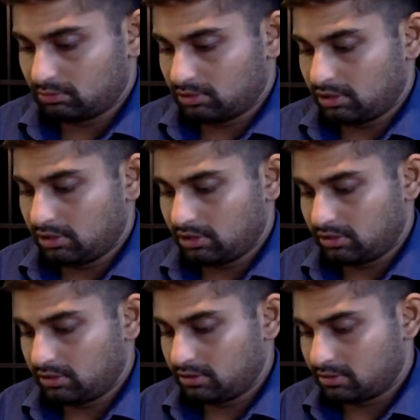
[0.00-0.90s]

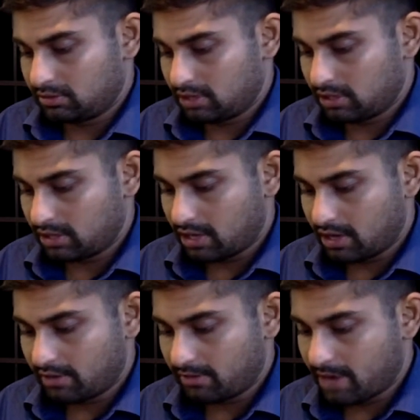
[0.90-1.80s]
And take that out
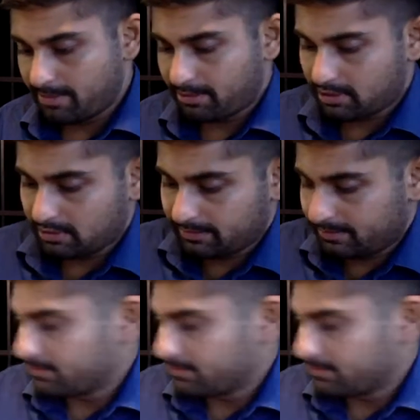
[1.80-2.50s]
of the wrapper.